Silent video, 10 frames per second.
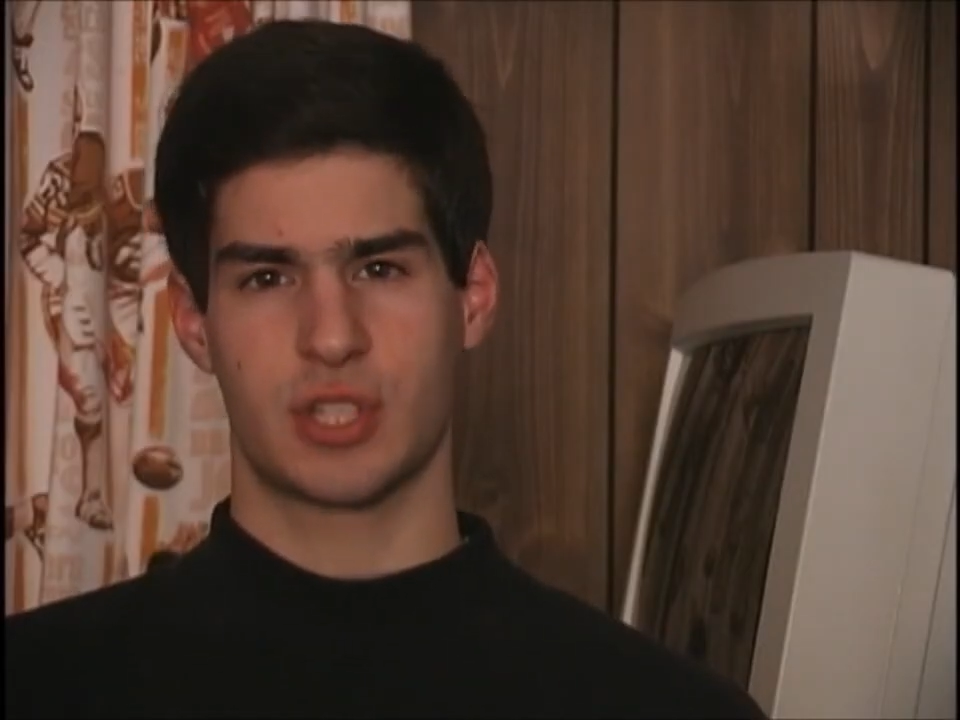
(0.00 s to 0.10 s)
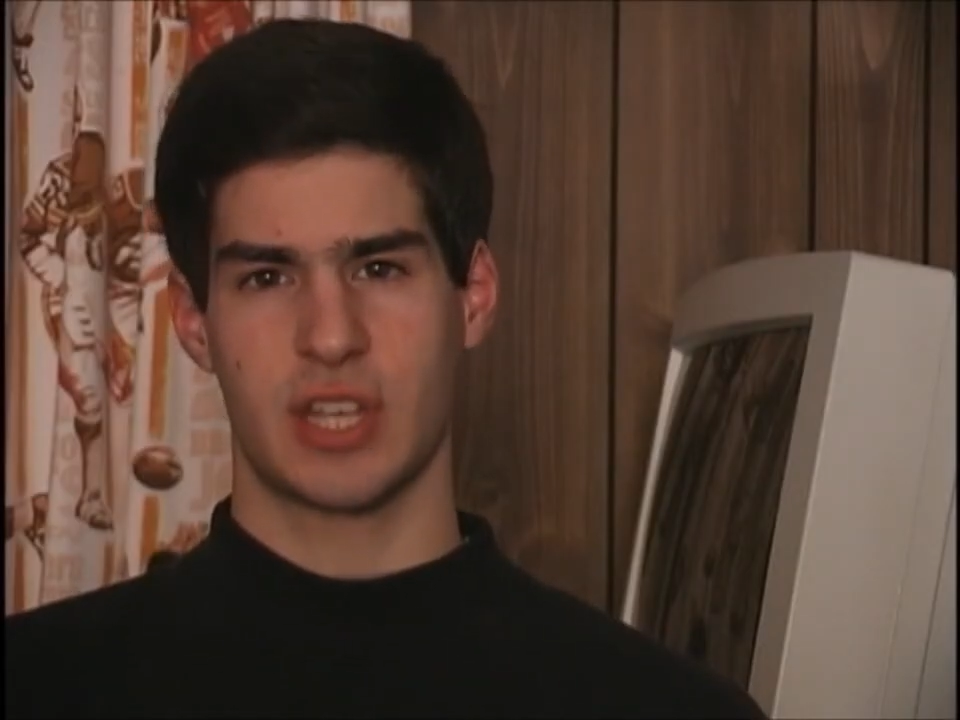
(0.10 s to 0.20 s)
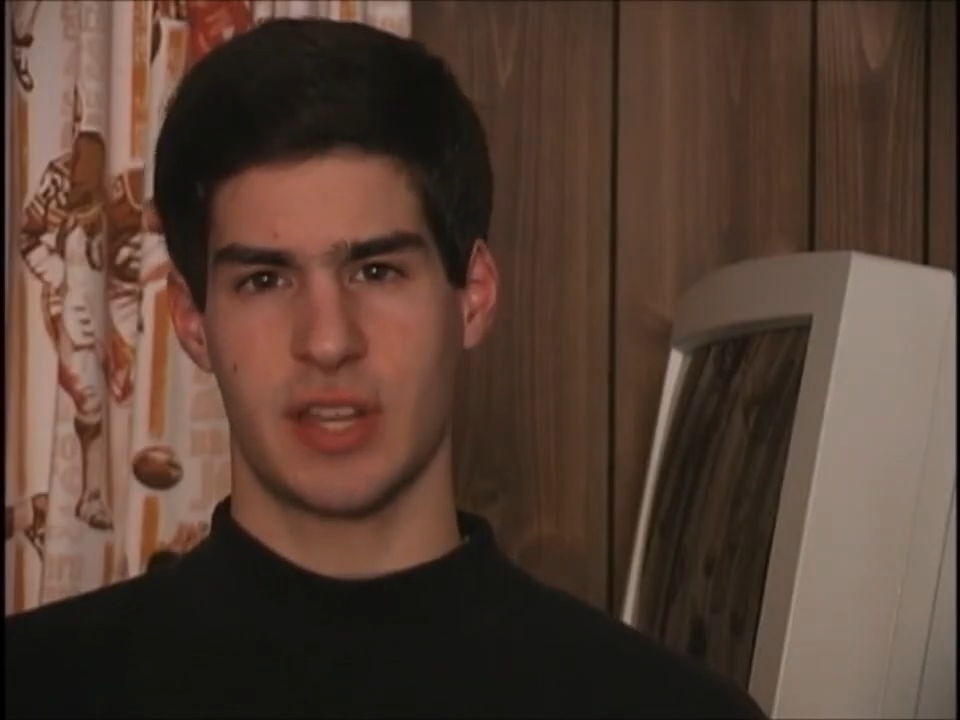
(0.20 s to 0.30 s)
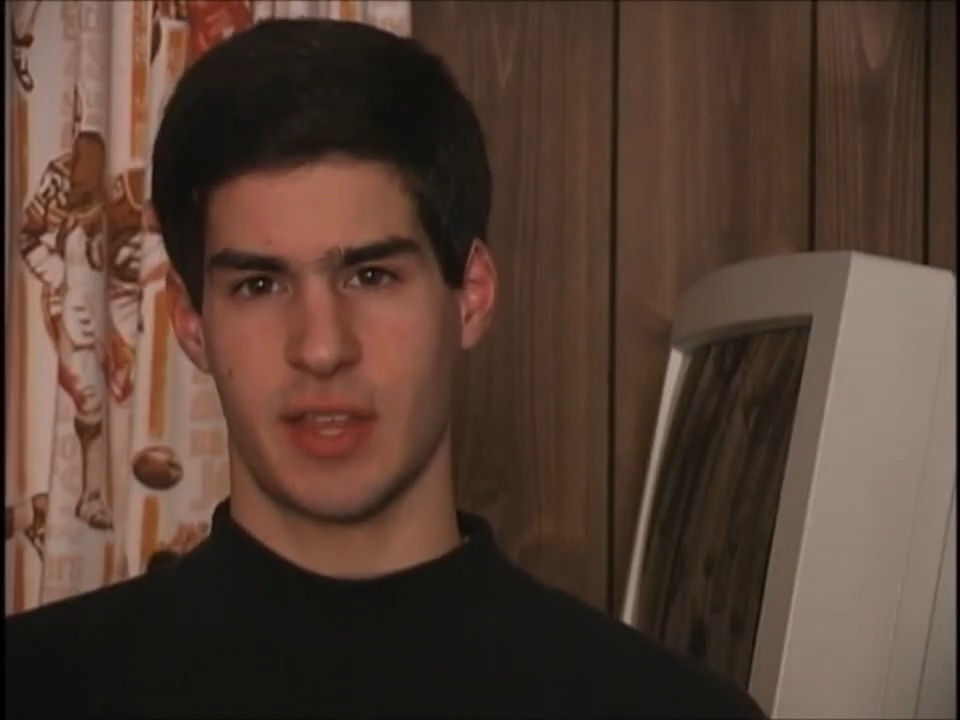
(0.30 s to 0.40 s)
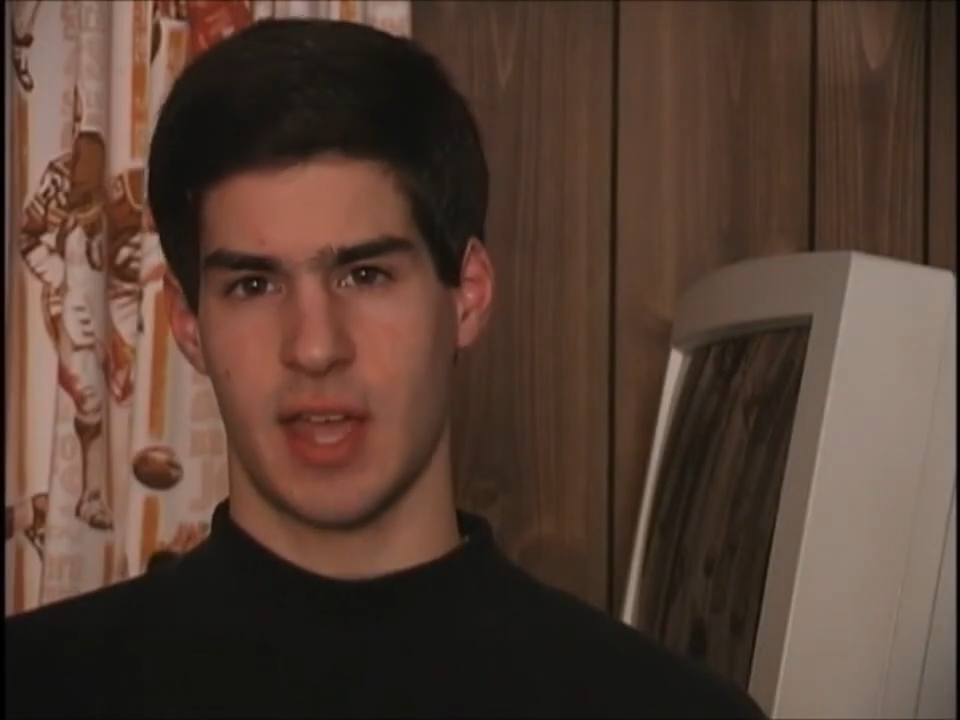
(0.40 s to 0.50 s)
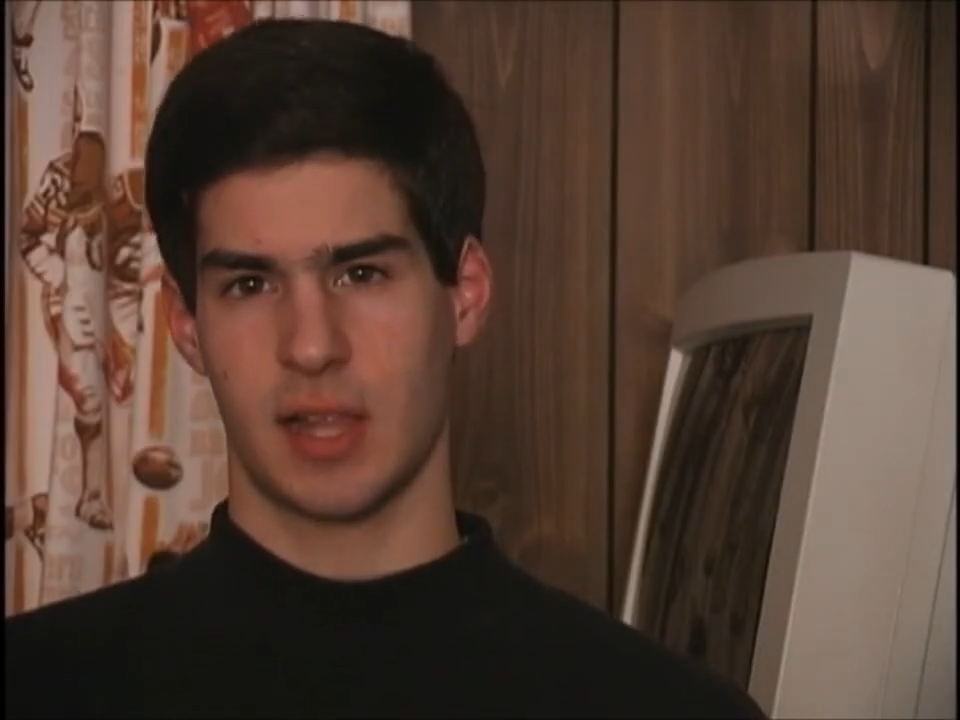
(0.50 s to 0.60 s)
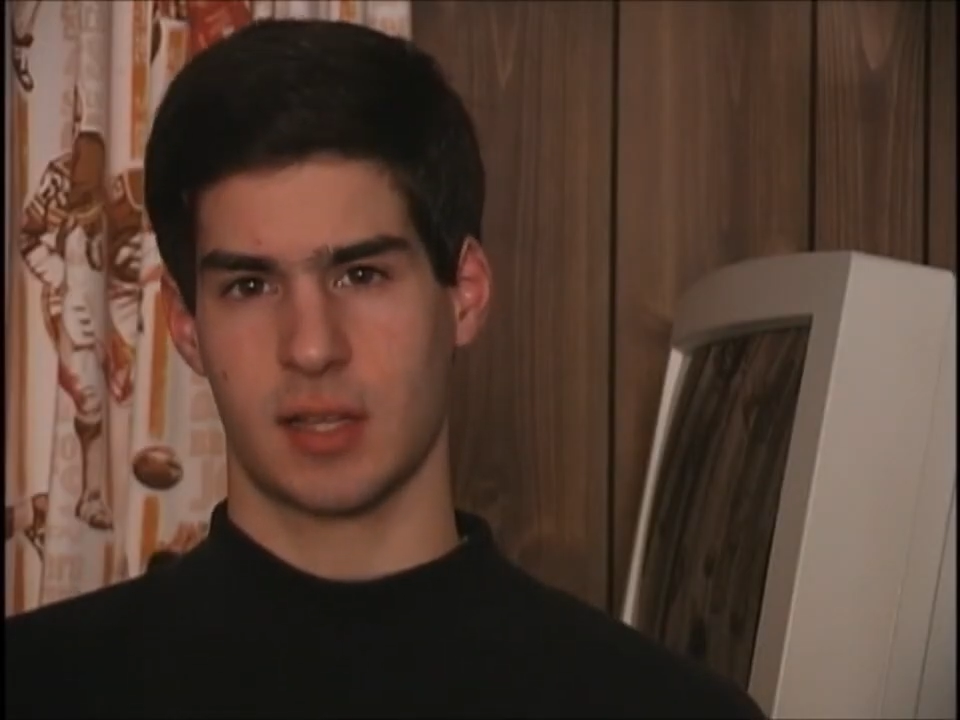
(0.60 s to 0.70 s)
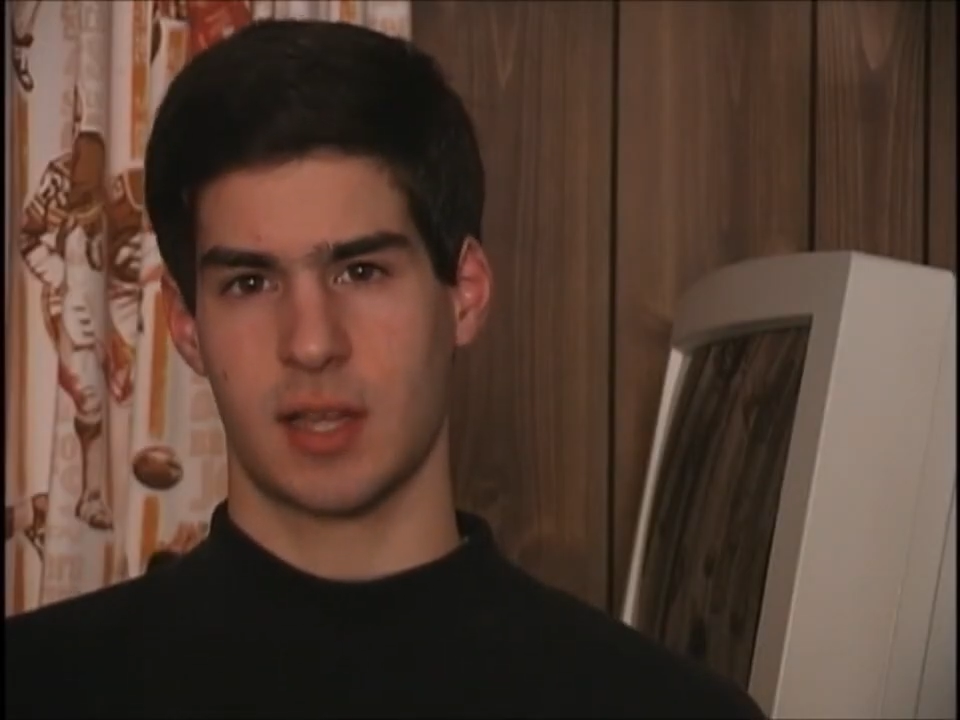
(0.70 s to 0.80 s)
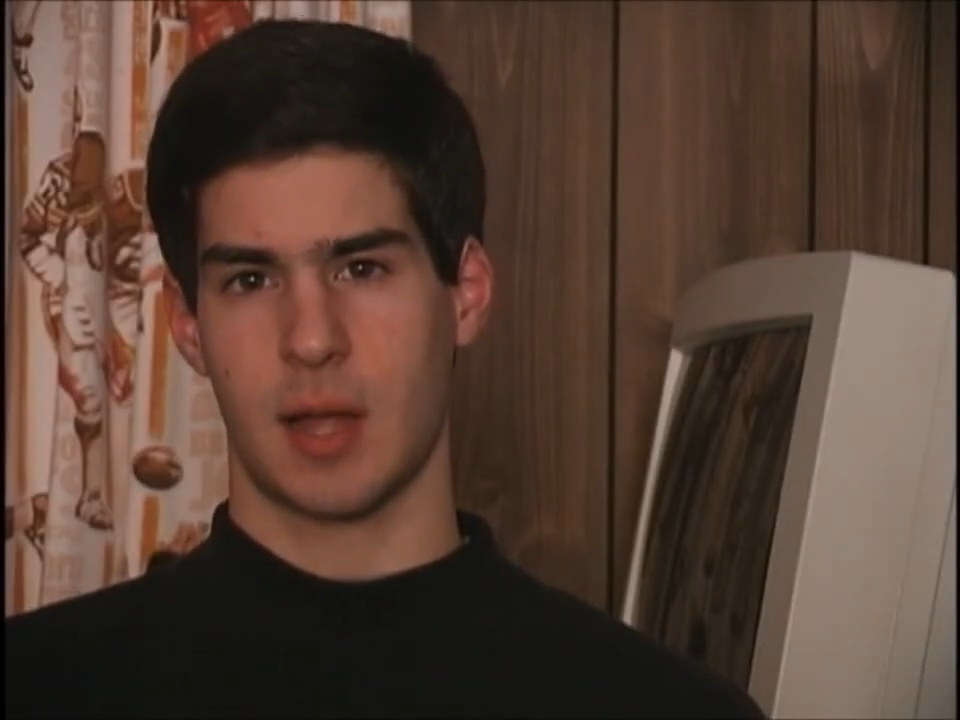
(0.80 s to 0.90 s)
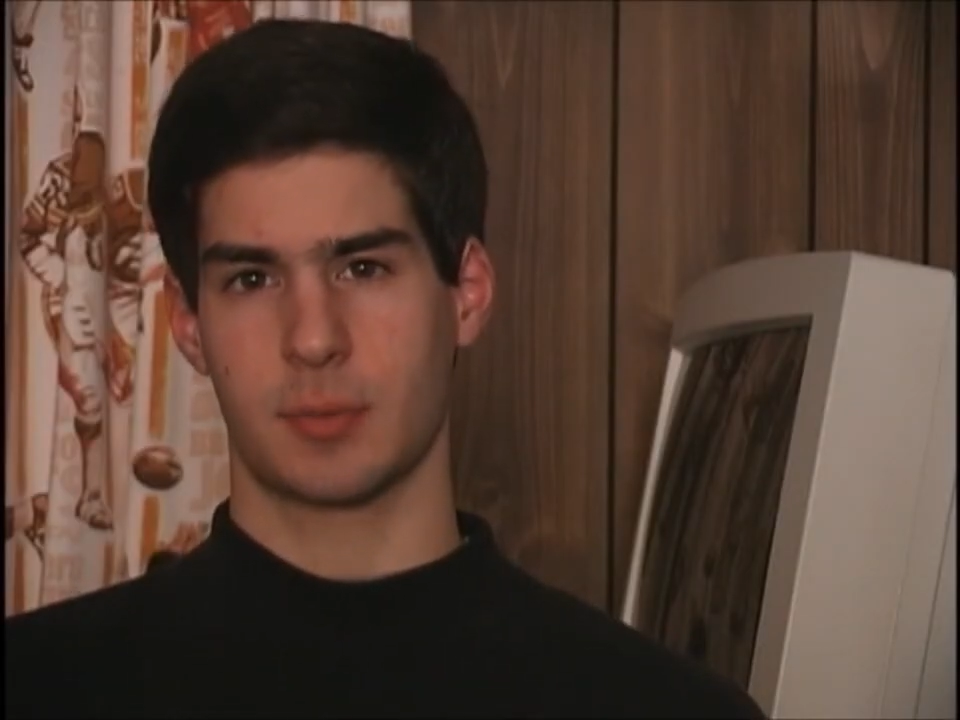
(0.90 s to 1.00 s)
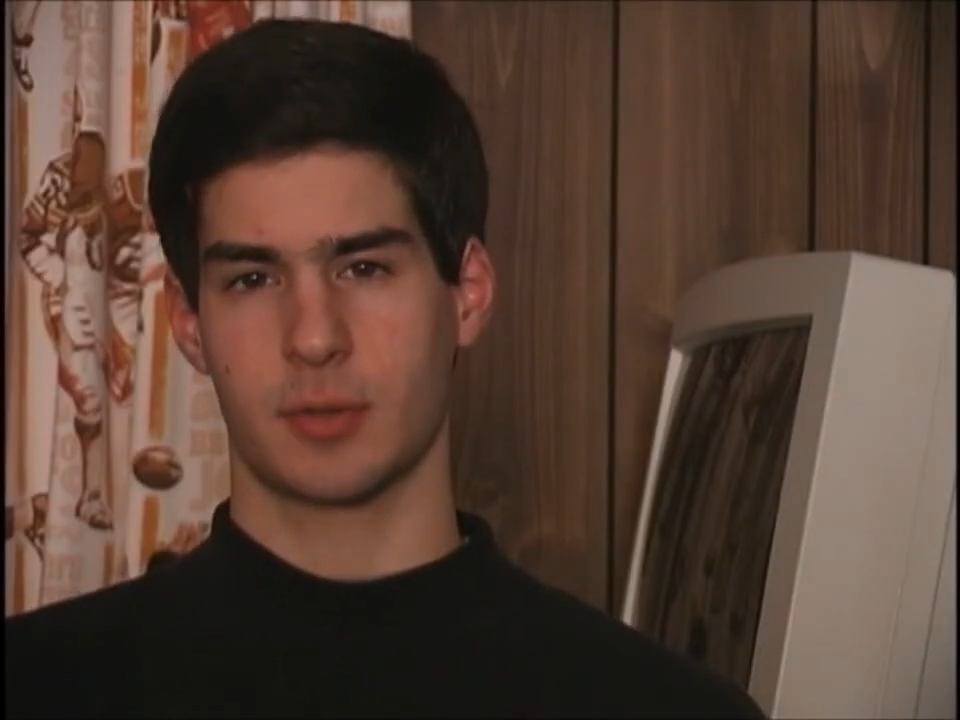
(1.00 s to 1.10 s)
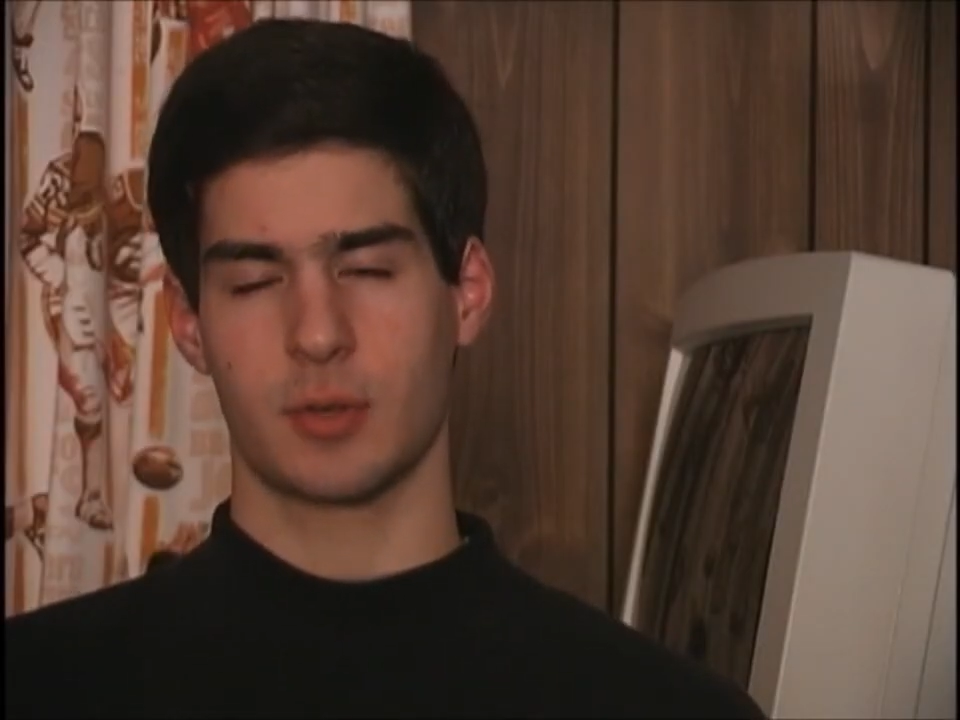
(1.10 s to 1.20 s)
scene in the helicopter